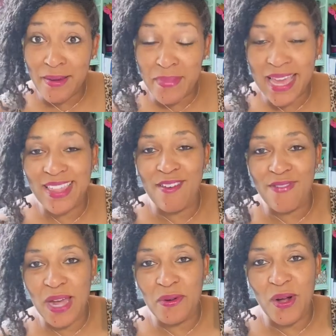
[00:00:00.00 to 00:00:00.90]
making the
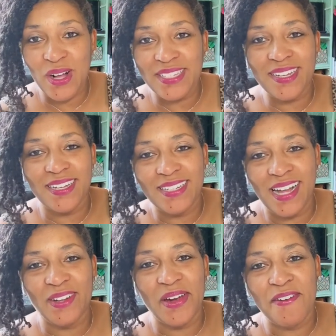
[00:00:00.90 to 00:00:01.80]
final cost
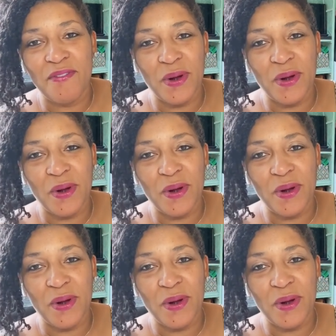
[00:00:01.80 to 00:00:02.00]
$1.44